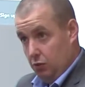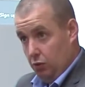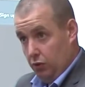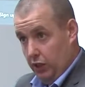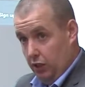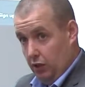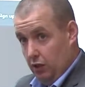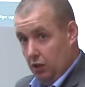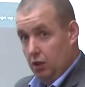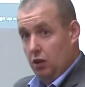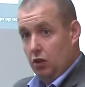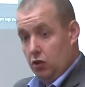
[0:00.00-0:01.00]
warning,
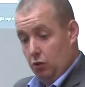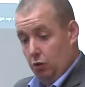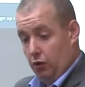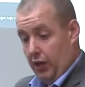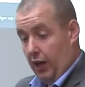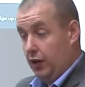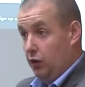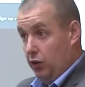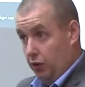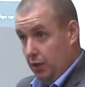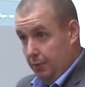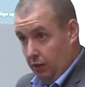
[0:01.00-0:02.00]
you will get another
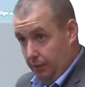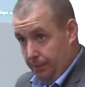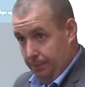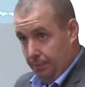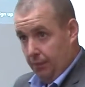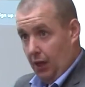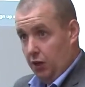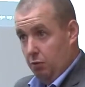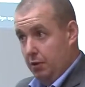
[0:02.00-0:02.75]
email, and you'll be